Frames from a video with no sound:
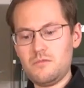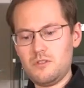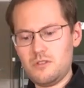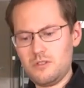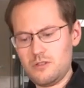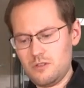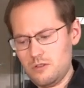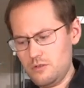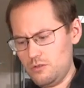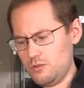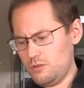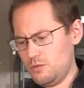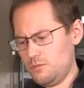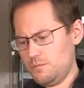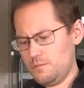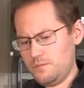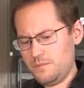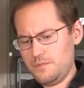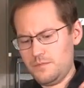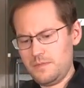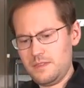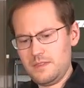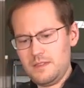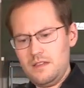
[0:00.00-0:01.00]
So
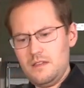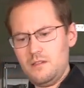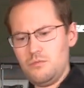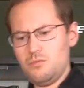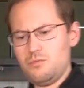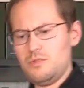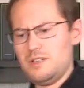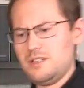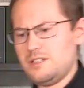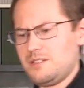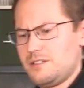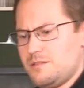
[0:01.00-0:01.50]
if we